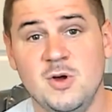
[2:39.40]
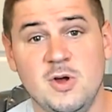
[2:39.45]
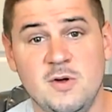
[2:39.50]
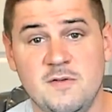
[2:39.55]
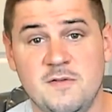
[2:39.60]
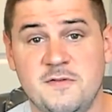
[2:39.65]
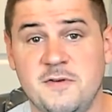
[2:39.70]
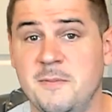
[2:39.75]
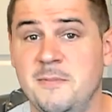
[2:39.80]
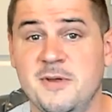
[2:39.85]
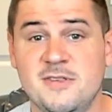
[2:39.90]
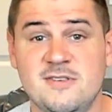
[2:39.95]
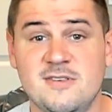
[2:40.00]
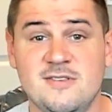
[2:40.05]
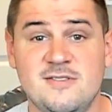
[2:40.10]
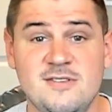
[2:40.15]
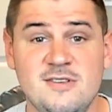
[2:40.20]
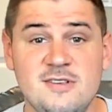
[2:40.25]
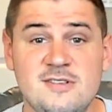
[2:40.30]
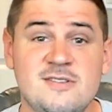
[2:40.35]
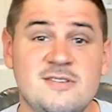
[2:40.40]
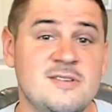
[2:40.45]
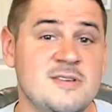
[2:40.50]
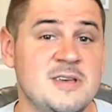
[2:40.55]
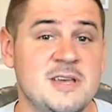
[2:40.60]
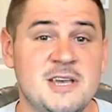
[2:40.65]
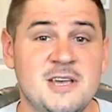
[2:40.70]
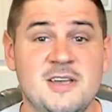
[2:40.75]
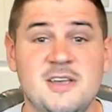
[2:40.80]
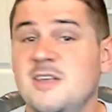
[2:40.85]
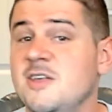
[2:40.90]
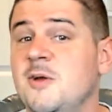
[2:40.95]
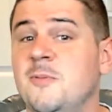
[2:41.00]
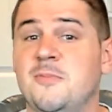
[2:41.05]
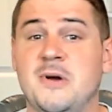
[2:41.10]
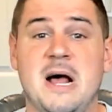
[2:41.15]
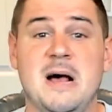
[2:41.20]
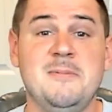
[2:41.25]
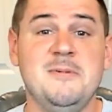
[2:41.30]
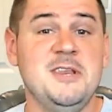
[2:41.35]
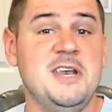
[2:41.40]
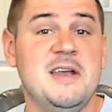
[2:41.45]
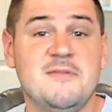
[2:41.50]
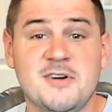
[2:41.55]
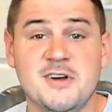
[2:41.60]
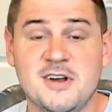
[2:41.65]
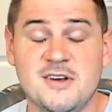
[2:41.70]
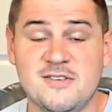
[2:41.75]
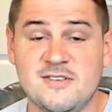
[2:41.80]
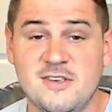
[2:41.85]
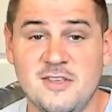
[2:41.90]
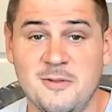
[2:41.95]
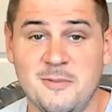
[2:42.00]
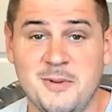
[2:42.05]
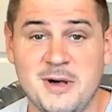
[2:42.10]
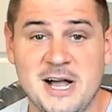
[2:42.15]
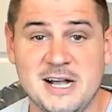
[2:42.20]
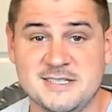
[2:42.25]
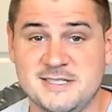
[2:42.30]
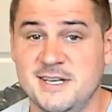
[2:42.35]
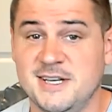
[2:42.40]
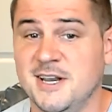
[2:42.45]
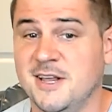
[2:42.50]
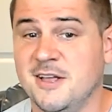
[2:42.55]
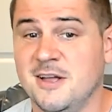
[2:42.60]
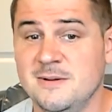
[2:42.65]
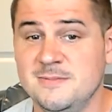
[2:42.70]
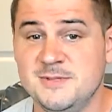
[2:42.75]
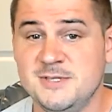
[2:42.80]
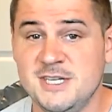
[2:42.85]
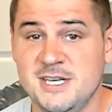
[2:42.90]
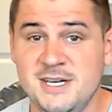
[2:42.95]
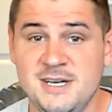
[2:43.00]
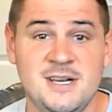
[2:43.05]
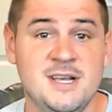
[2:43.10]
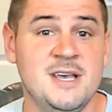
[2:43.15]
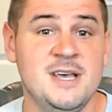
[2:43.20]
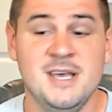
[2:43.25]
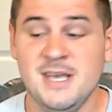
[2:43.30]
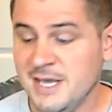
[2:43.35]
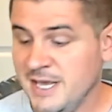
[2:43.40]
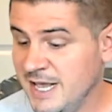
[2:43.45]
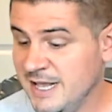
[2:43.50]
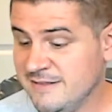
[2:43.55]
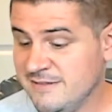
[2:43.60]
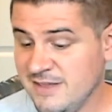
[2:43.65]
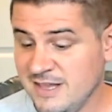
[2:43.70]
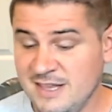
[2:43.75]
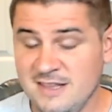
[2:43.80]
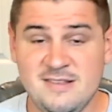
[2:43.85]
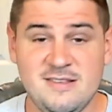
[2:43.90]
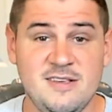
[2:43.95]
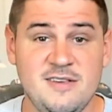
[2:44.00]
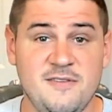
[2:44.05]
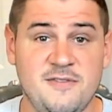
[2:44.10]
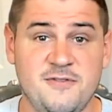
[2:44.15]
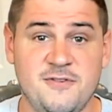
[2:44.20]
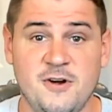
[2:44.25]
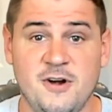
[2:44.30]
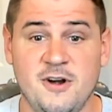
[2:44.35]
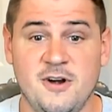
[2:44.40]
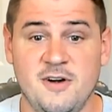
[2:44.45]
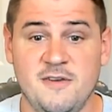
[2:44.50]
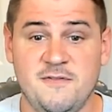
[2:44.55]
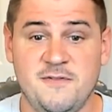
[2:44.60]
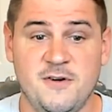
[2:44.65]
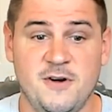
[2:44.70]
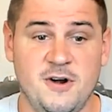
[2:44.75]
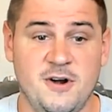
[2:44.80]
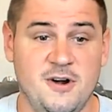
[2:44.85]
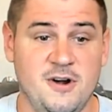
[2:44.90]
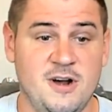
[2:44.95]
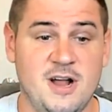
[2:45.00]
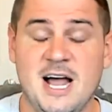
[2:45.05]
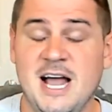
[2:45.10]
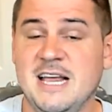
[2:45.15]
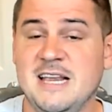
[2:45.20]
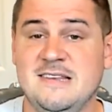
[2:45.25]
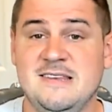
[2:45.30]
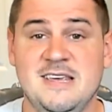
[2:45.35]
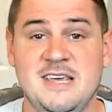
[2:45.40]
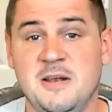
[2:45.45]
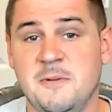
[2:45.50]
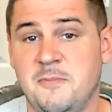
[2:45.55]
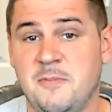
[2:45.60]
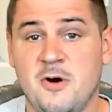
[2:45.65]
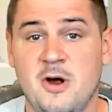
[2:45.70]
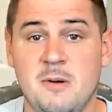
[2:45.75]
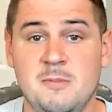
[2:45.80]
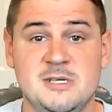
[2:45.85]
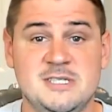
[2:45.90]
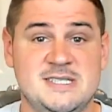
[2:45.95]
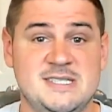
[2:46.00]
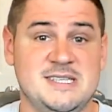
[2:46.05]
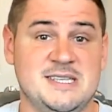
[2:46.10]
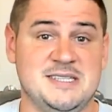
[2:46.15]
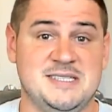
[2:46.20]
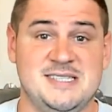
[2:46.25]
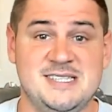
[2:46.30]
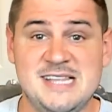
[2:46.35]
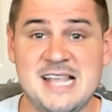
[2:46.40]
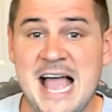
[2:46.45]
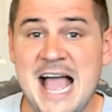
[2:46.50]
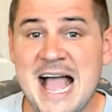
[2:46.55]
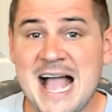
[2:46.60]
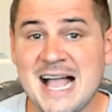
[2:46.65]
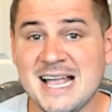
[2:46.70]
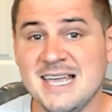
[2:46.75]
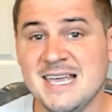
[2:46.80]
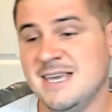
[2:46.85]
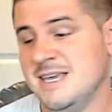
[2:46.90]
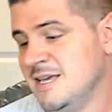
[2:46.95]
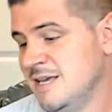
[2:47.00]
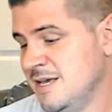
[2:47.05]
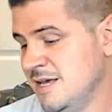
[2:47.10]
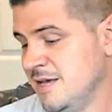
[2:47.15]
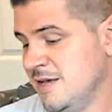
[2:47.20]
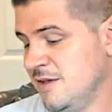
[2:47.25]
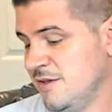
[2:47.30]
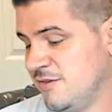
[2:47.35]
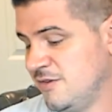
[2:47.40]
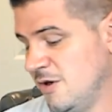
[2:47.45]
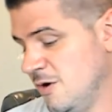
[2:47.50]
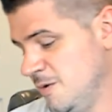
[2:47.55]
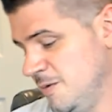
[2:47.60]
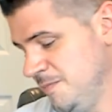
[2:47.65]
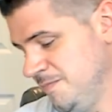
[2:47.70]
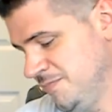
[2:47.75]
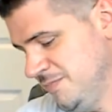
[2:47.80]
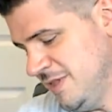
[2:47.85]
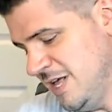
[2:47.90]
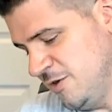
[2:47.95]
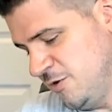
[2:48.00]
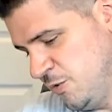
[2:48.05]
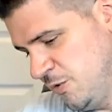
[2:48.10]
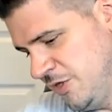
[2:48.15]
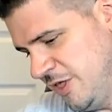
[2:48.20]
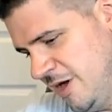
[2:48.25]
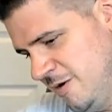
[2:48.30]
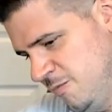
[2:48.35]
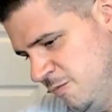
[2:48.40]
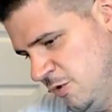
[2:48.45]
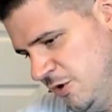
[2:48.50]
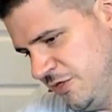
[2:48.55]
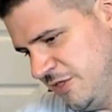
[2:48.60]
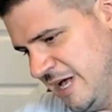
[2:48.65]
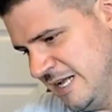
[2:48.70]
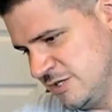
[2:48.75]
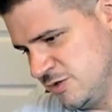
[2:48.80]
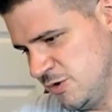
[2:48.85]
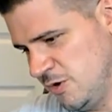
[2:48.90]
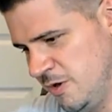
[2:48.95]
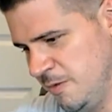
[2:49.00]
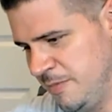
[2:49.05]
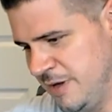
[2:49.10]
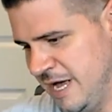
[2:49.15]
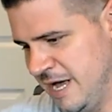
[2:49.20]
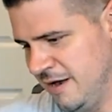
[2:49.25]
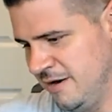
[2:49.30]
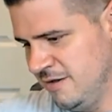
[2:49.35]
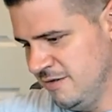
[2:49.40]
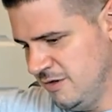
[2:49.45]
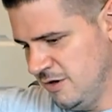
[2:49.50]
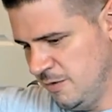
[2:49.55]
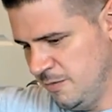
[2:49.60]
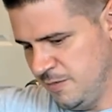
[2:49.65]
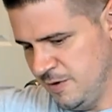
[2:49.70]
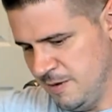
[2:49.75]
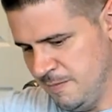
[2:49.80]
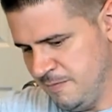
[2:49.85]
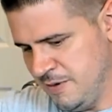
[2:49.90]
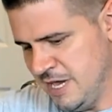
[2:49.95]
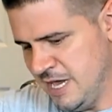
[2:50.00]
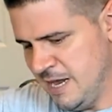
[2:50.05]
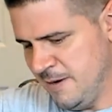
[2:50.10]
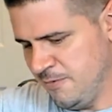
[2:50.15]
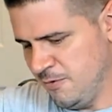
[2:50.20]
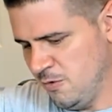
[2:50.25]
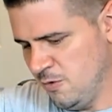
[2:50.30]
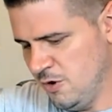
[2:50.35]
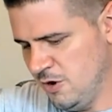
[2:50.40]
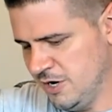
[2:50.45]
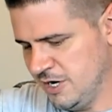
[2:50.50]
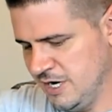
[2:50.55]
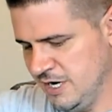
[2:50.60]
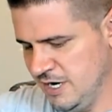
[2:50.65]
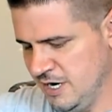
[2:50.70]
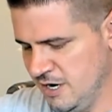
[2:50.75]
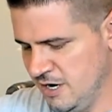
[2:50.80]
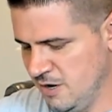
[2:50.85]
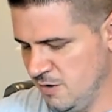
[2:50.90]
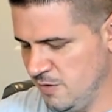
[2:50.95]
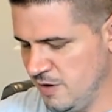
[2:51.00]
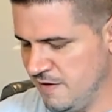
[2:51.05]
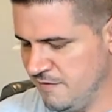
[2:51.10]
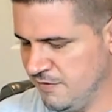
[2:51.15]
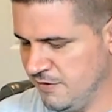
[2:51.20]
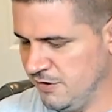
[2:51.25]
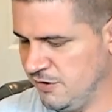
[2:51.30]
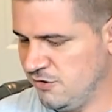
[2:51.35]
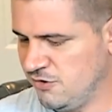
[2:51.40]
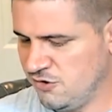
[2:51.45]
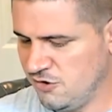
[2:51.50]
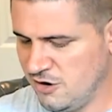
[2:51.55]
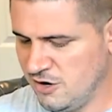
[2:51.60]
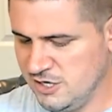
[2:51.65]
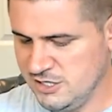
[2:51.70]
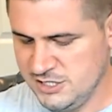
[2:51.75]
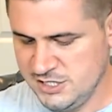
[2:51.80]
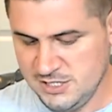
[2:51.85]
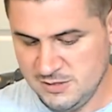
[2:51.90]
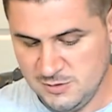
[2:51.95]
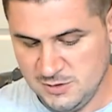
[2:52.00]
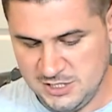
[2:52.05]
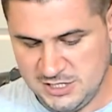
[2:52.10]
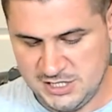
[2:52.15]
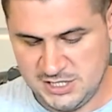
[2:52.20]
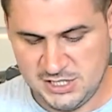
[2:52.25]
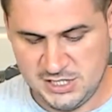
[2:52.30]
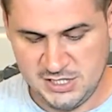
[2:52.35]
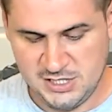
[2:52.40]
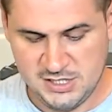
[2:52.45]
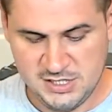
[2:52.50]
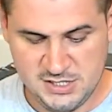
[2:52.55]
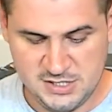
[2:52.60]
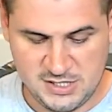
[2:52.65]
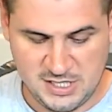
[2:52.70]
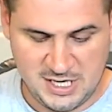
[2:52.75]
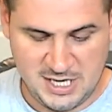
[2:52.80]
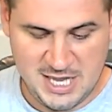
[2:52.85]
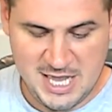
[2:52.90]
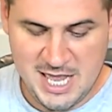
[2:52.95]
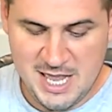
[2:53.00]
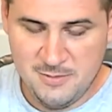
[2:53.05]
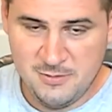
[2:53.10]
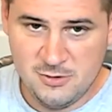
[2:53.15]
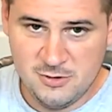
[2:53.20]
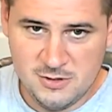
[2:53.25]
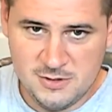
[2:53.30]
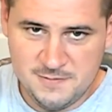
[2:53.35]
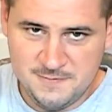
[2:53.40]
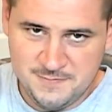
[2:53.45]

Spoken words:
for businesses, you're probably never going to see the box that it comes in. It's easy for IT departments to stack. So that's what that's all about. A little bit of paperwork in here. We have a charger, which is the cable.